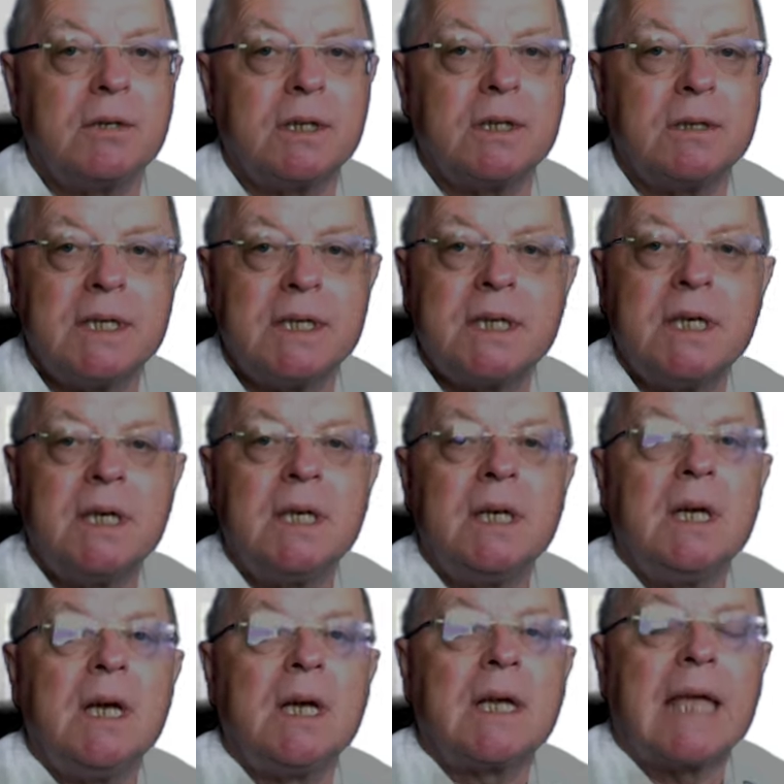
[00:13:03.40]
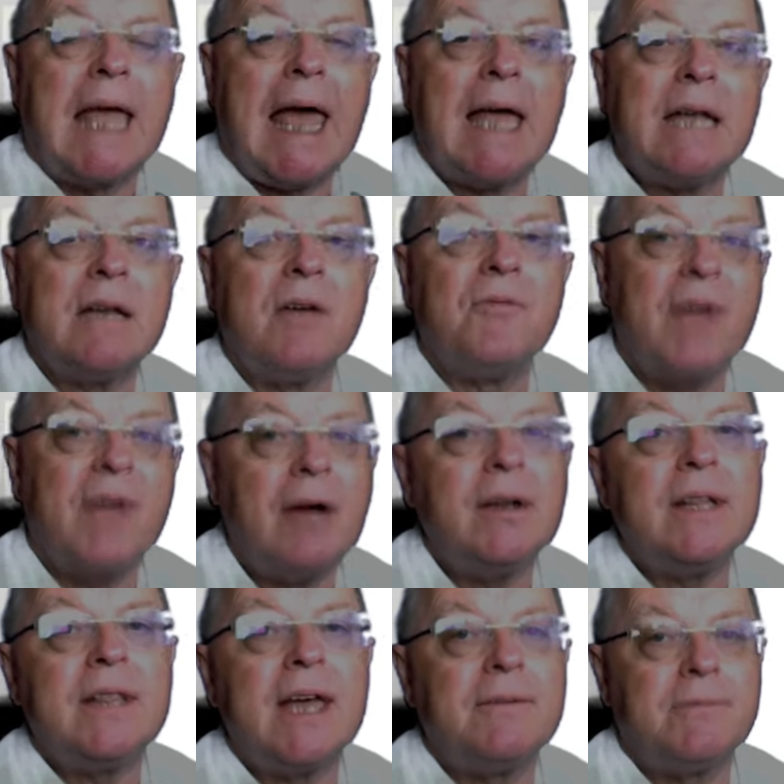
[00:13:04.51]
can do this, can
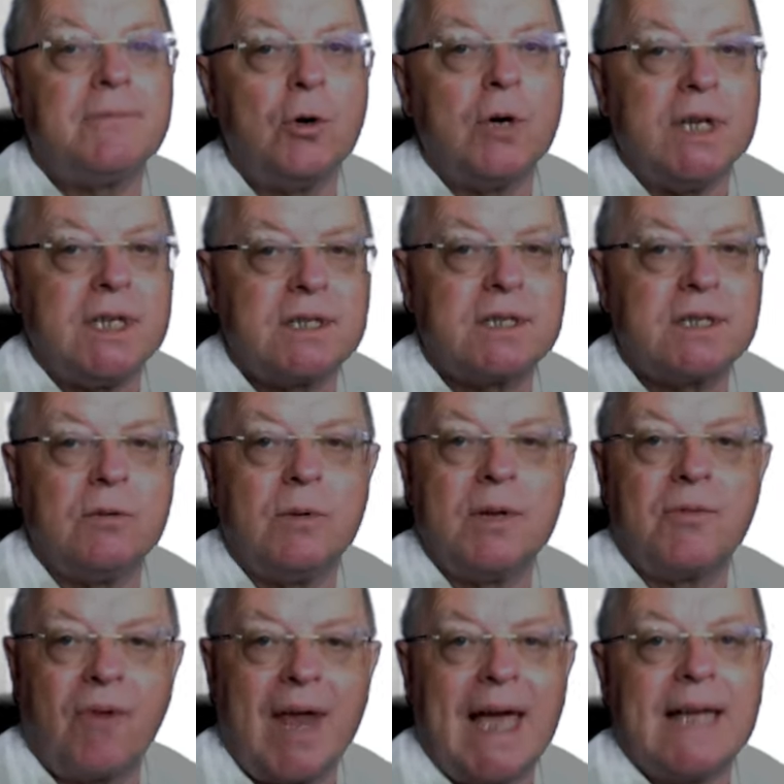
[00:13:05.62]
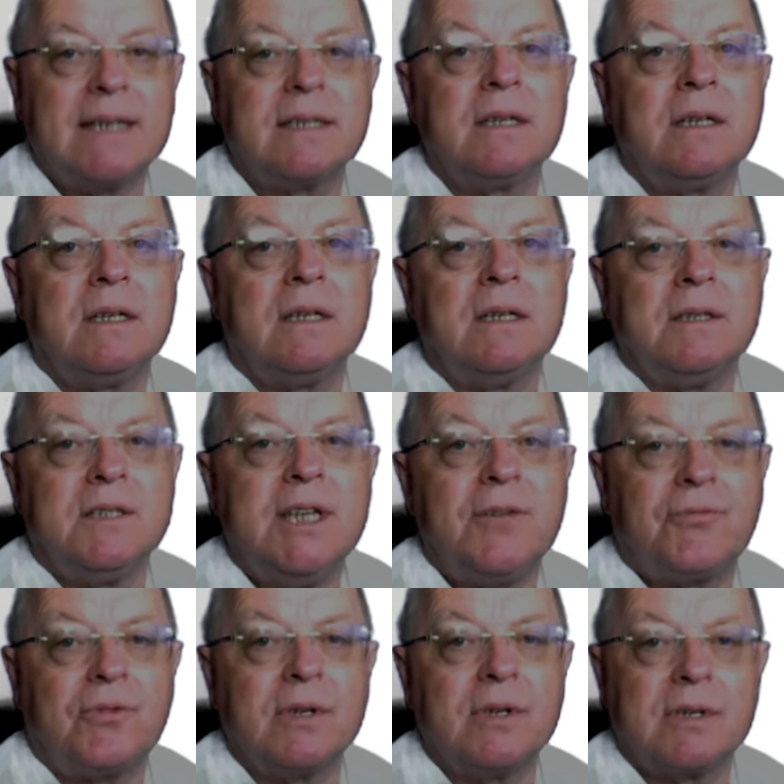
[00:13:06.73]
vary their voice to reflect
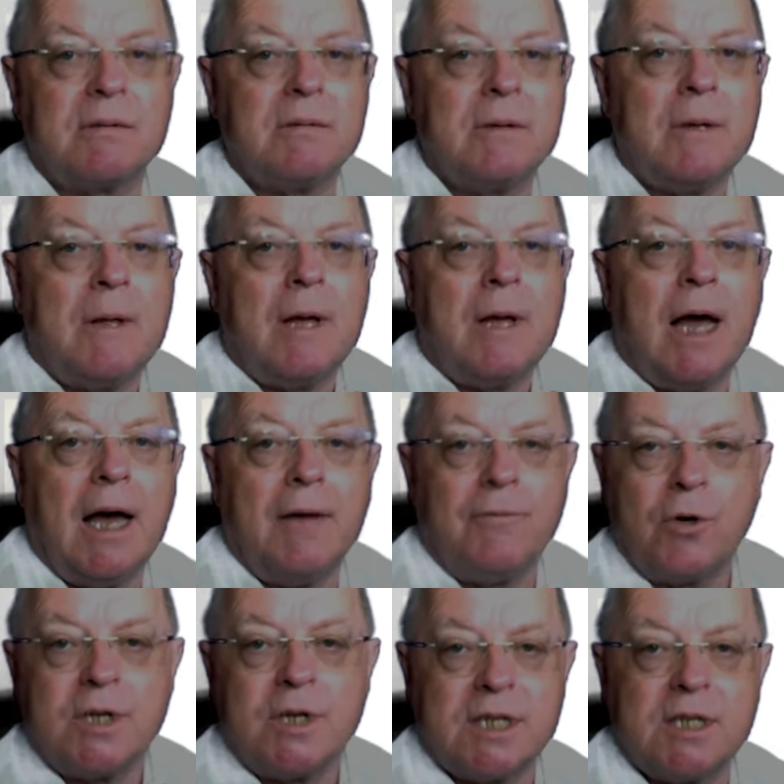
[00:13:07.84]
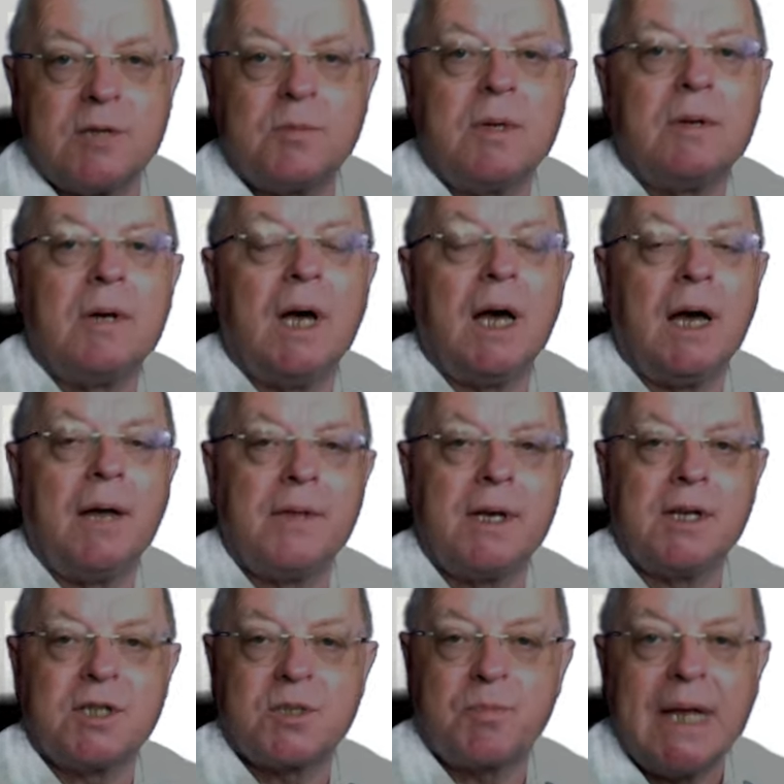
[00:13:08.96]
different voices that
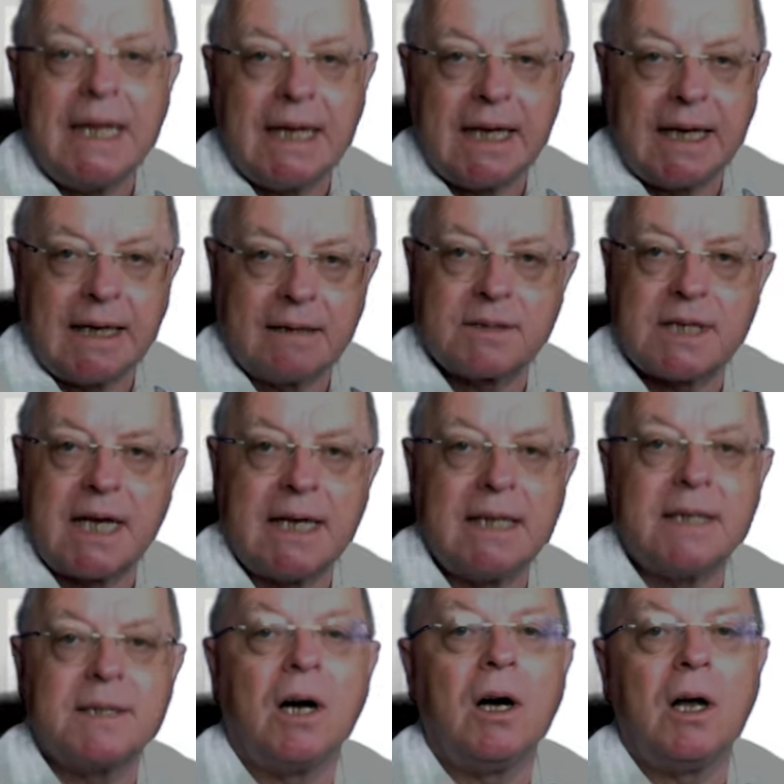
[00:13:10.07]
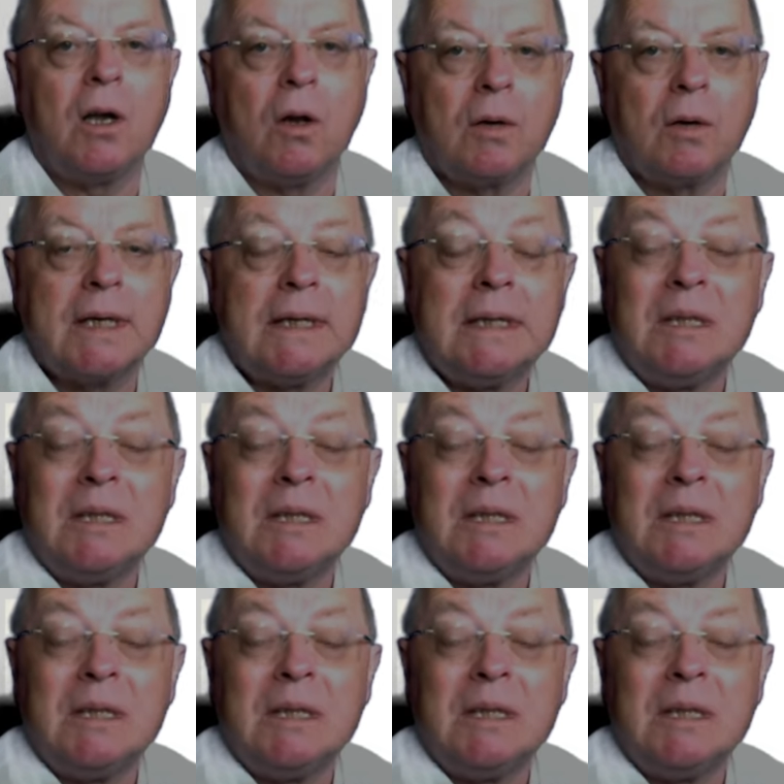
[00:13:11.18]
are speaking, say in a dialogue.